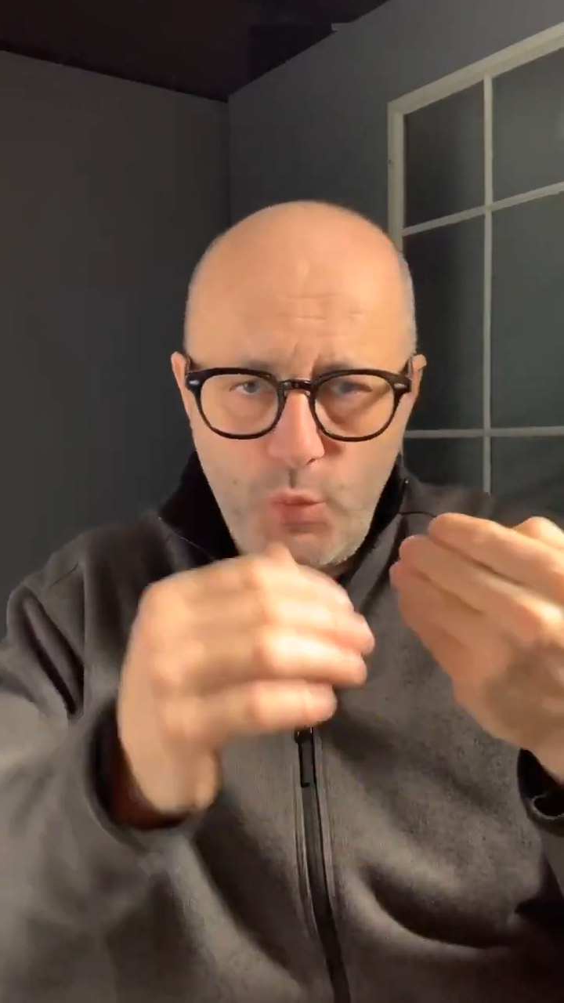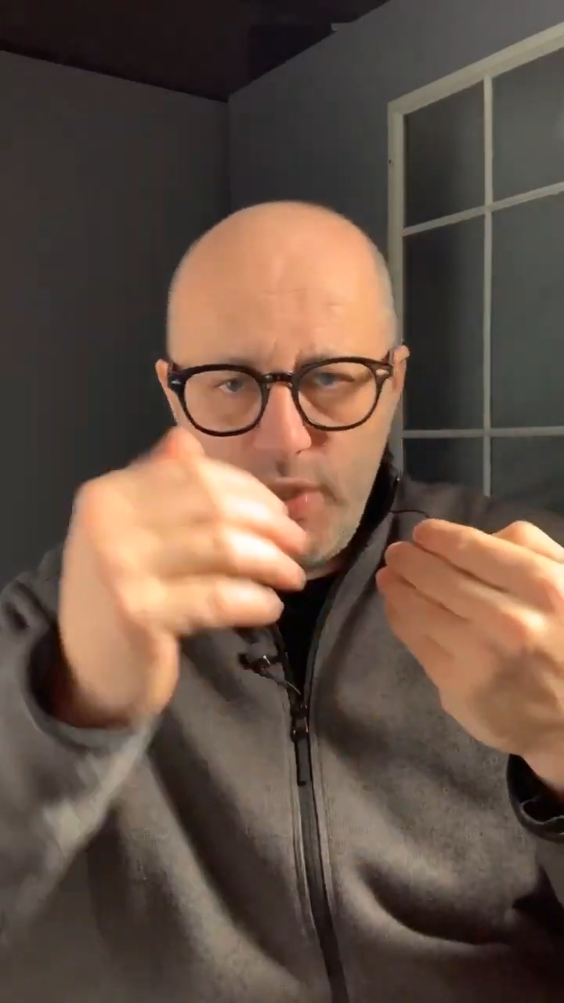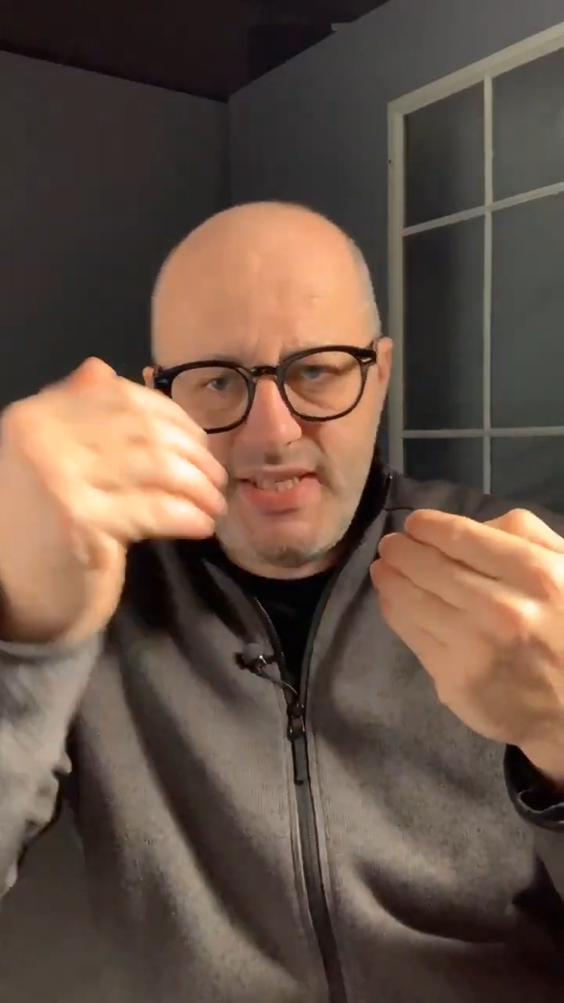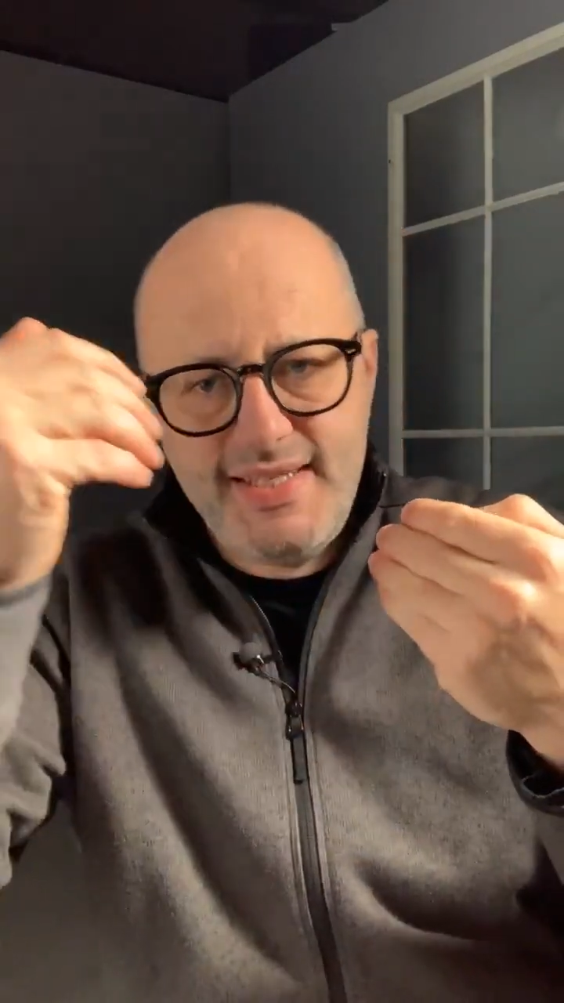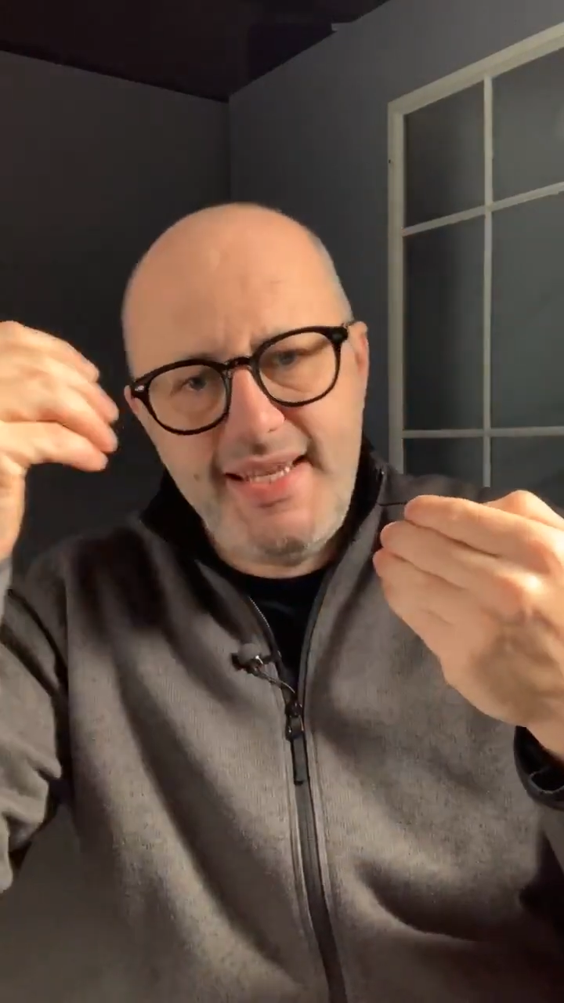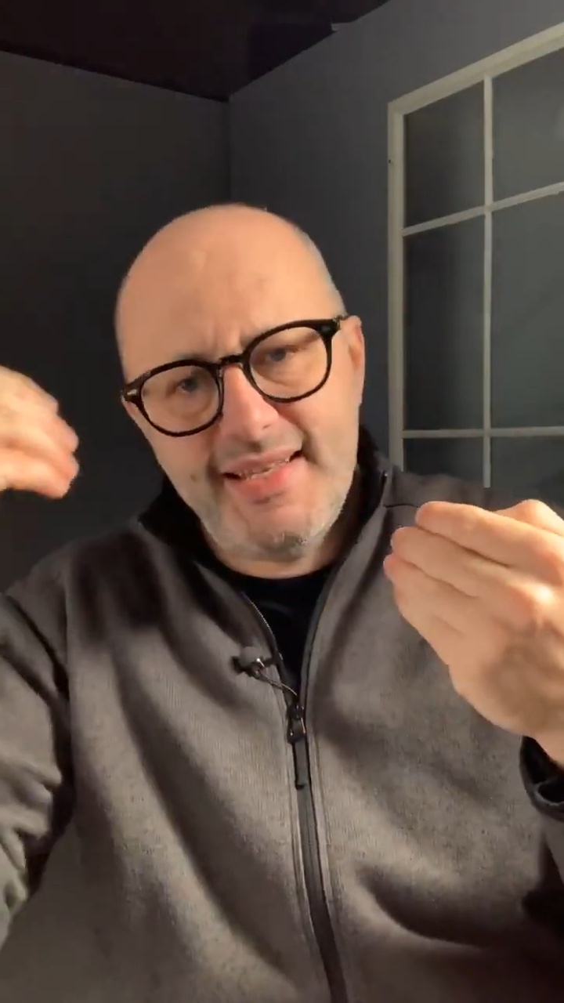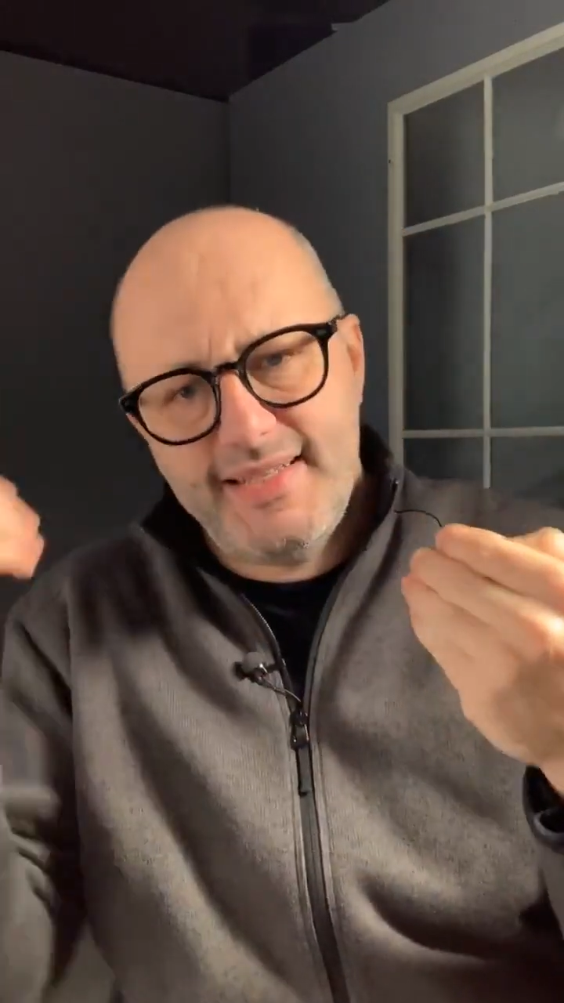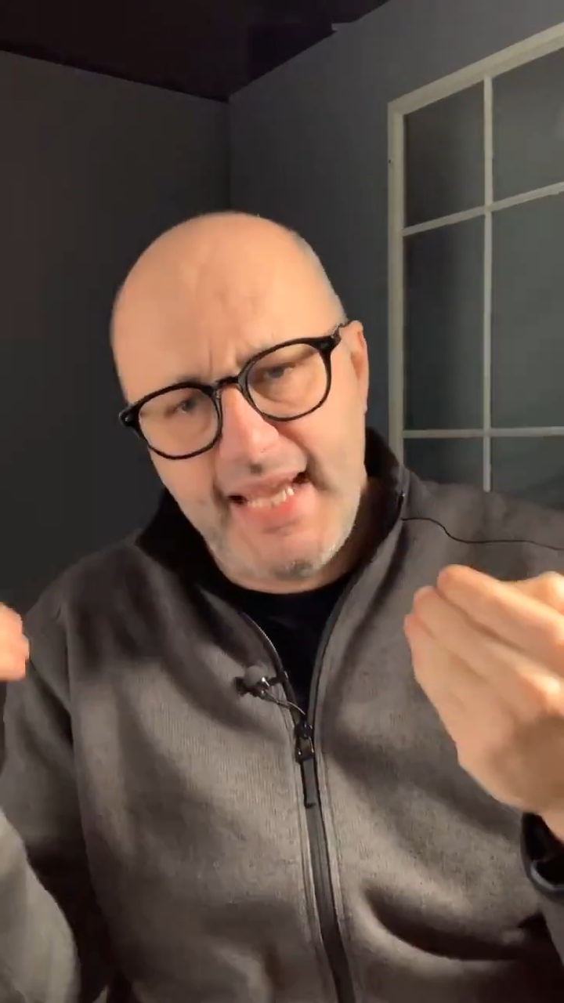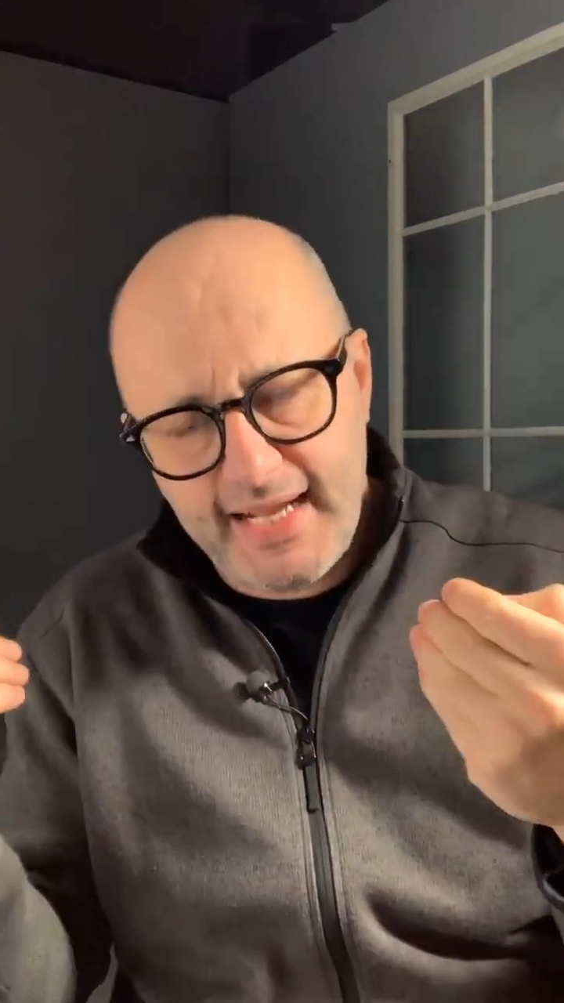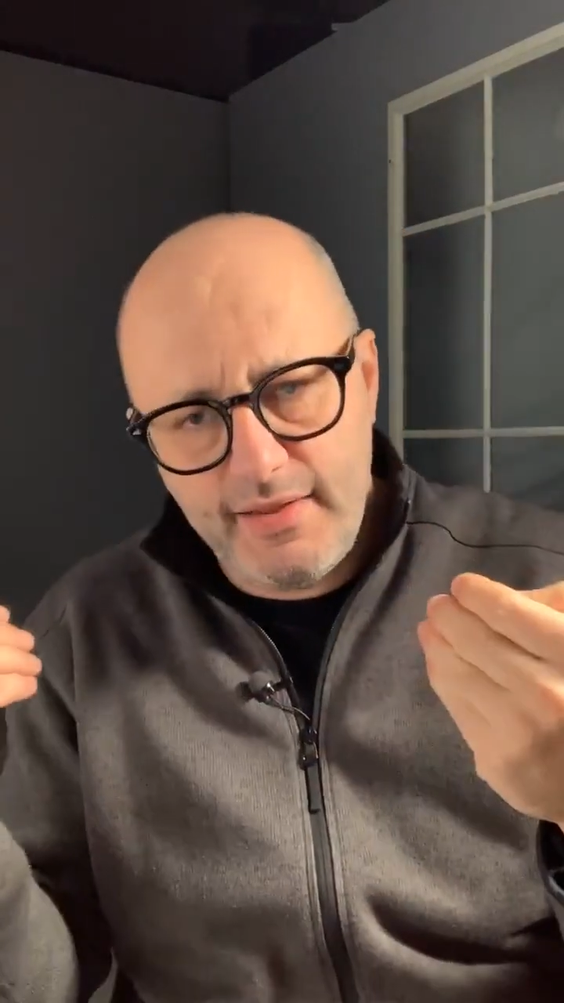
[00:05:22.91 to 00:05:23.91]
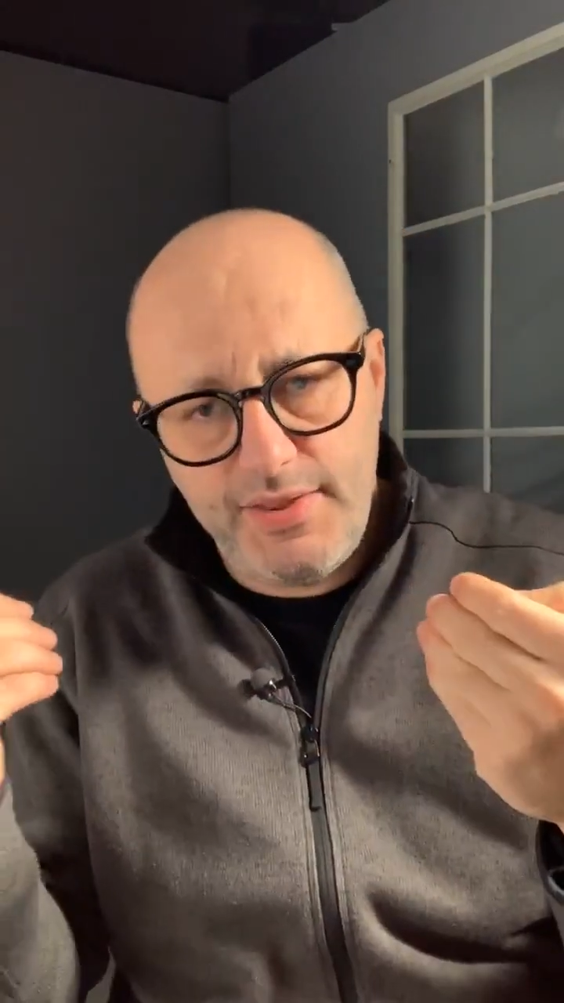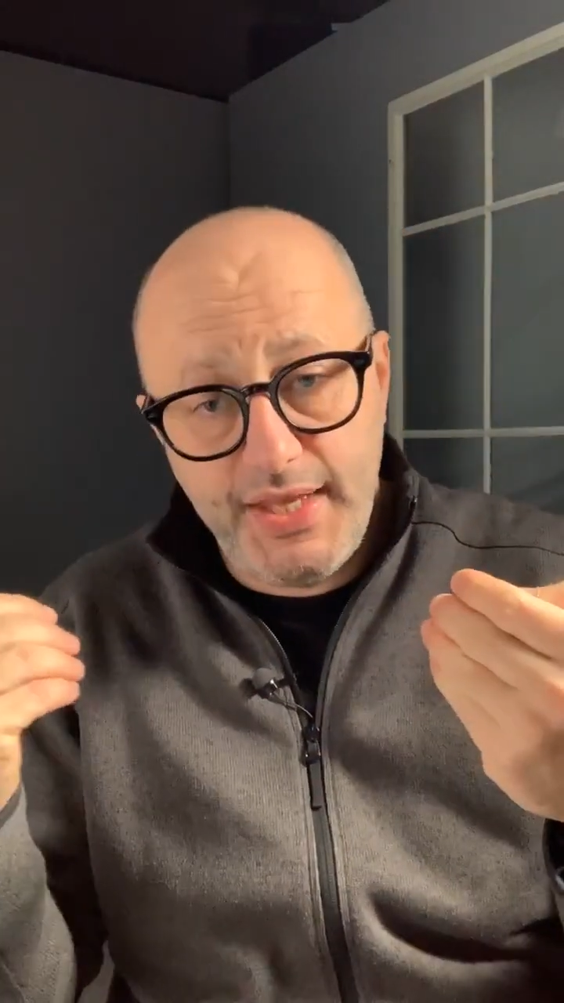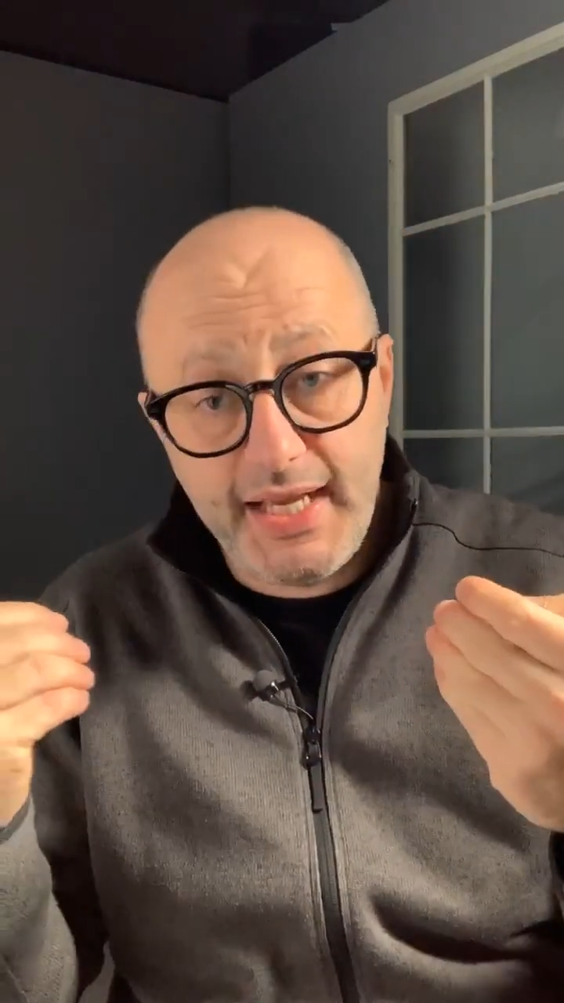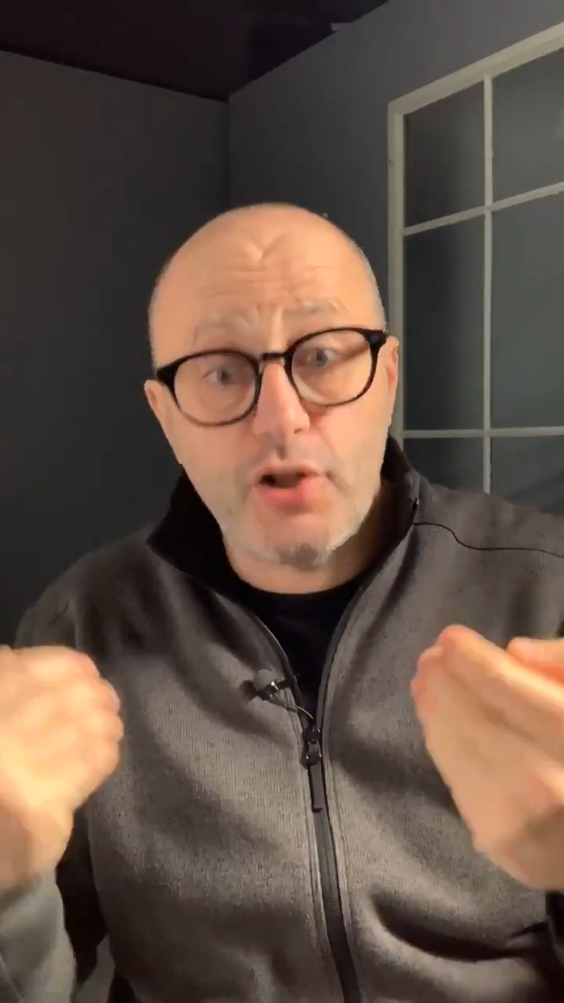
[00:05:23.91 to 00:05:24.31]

we see a second thing,